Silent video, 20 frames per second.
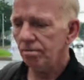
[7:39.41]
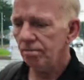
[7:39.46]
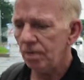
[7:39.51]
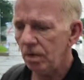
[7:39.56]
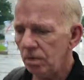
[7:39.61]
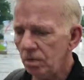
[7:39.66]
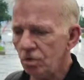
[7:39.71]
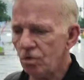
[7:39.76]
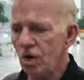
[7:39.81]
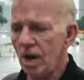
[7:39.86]

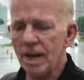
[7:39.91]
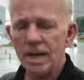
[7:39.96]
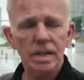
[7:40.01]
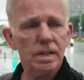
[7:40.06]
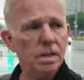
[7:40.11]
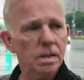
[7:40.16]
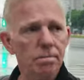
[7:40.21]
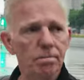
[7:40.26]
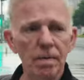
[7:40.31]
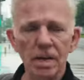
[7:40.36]
build
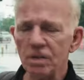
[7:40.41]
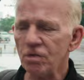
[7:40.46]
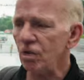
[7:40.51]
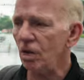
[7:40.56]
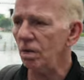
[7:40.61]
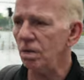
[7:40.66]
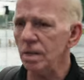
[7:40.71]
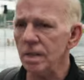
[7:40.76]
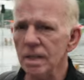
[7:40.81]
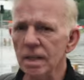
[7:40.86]
trains,
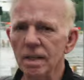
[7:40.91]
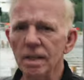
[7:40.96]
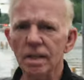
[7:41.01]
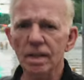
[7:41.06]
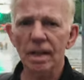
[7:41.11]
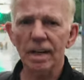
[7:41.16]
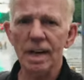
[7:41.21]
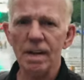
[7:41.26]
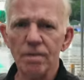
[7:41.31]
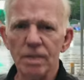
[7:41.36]
metros
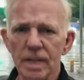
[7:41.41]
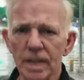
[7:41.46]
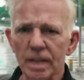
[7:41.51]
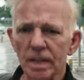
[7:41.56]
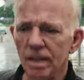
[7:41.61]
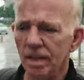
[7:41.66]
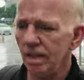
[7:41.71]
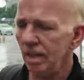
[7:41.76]
and everything.